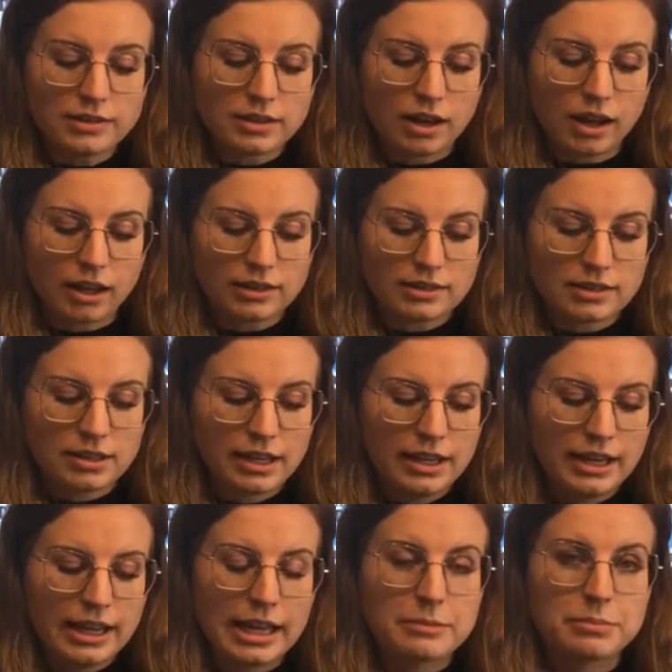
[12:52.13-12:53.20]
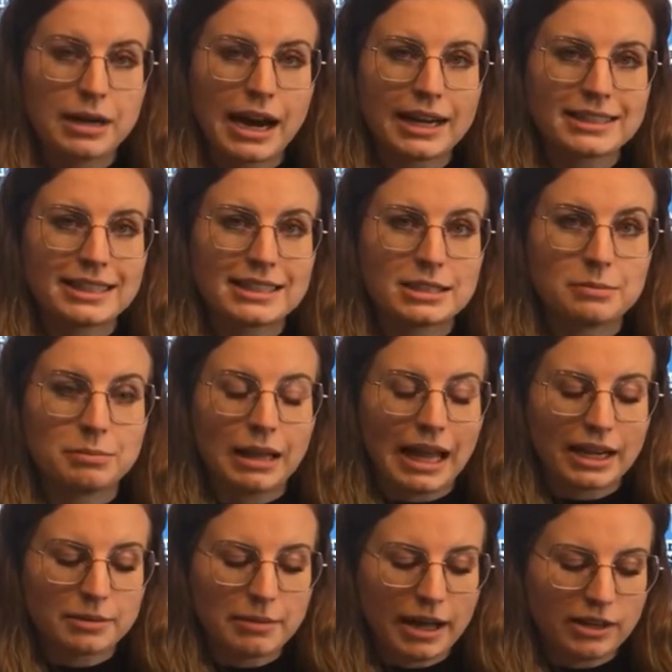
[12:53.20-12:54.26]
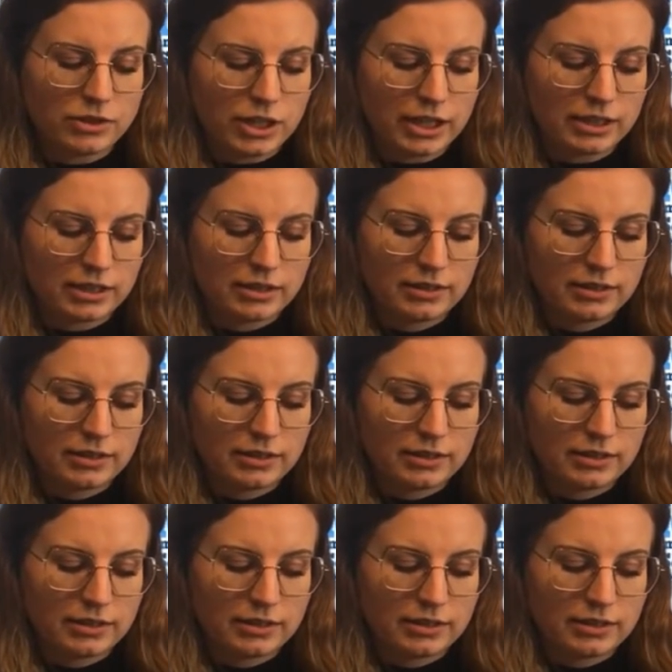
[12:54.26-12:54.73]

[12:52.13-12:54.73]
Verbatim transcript: gods and practiced black magic.